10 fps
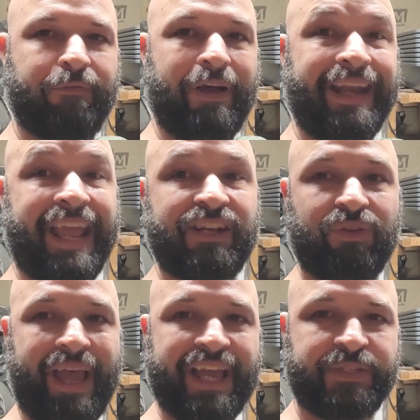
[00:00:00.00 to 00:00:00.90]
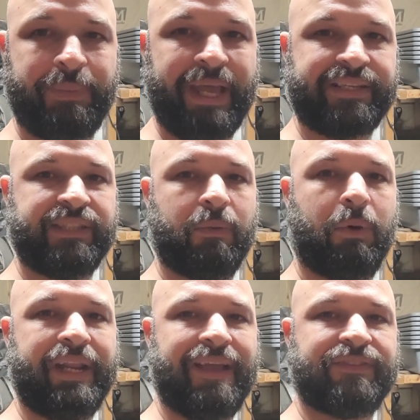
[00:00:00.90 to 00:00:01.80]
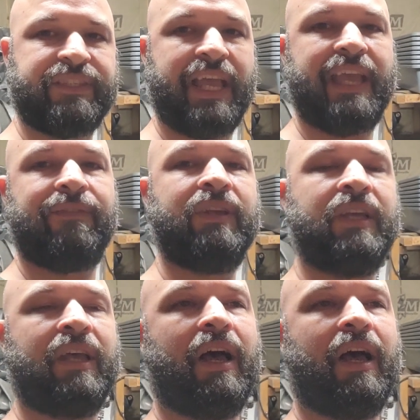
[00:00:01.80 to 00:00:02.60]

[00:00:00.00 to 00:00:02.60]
financial aspects and the money I've saved,